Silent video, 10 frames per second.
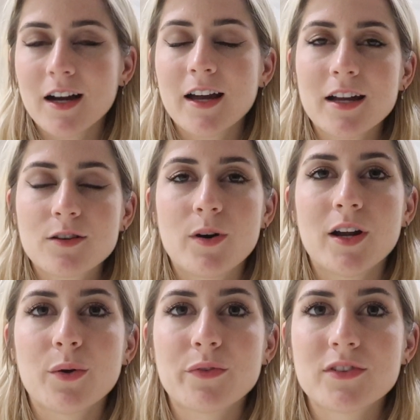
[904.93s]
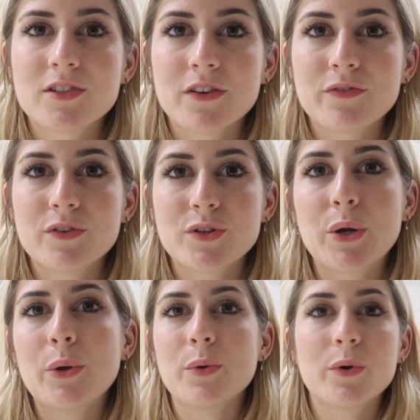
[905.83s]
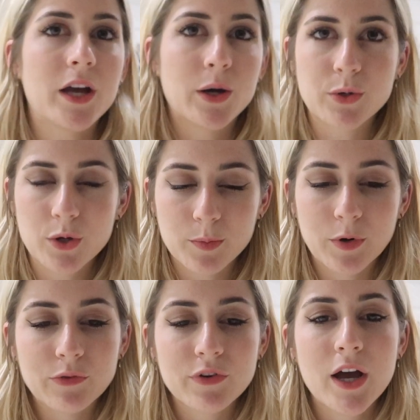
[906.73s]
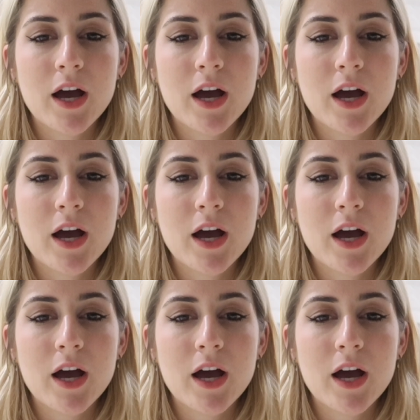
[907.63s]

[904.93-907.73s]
I had quite a lot of stuff to get on top of.